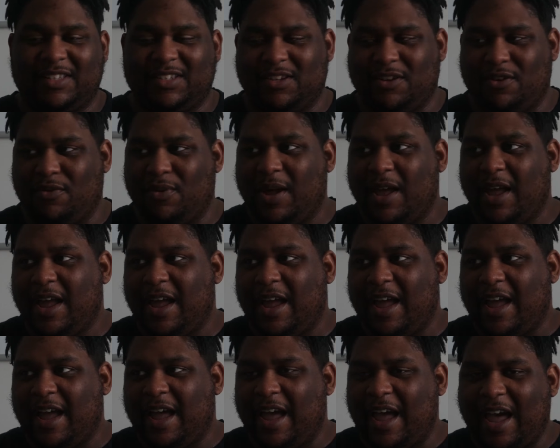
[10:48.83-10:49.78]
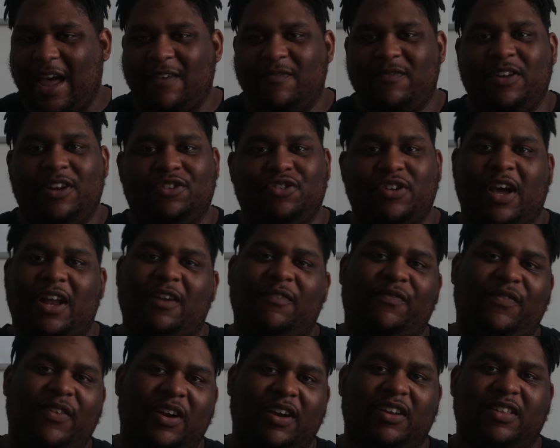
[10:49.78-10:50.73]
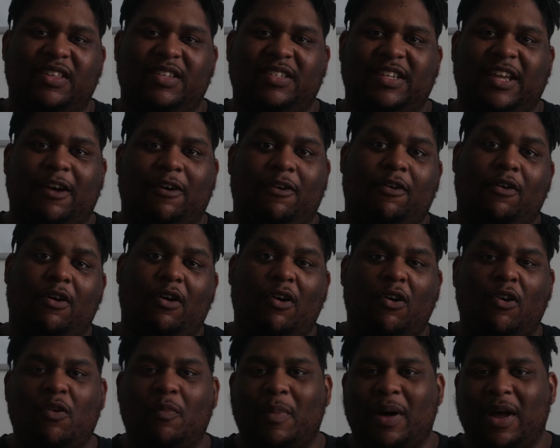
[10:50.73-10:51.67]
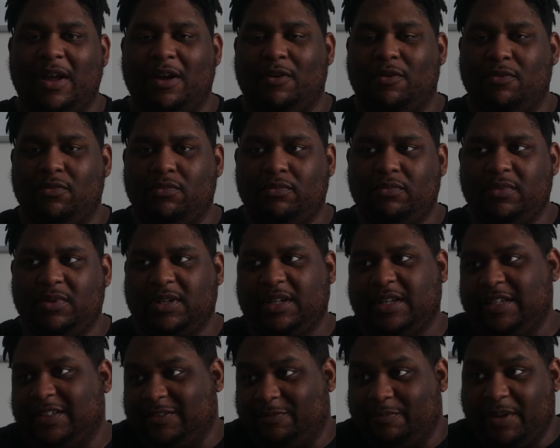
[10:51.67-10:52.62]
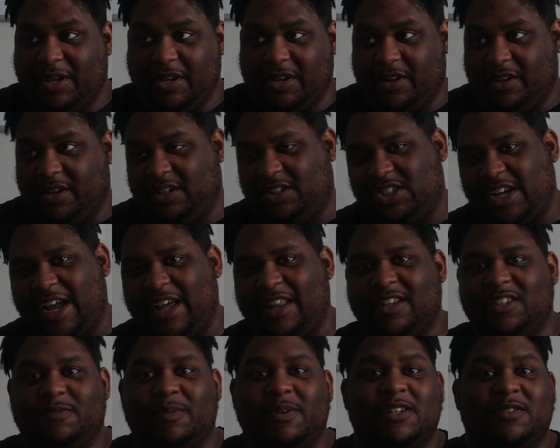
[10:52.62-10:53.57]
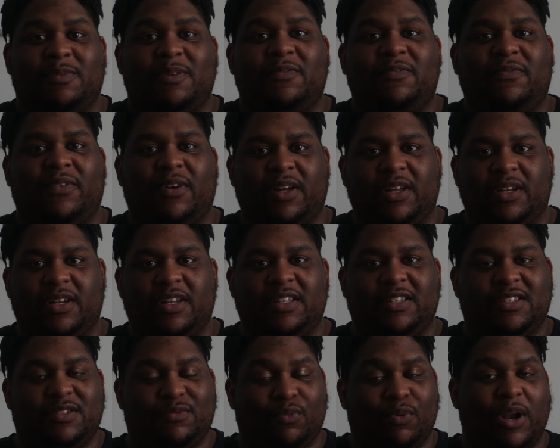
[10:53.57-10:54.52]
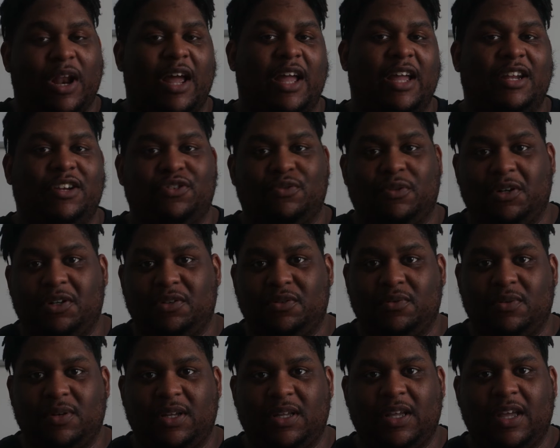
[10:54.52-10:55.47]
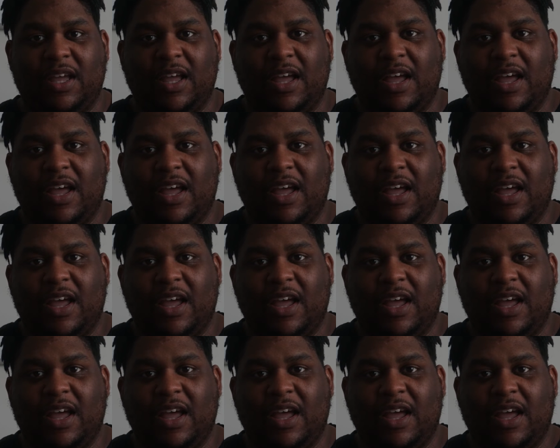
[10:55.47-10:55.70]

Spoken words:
So having to try to figure this out on my own has been a challenge, but it's been fun. It's what I enjoy doing.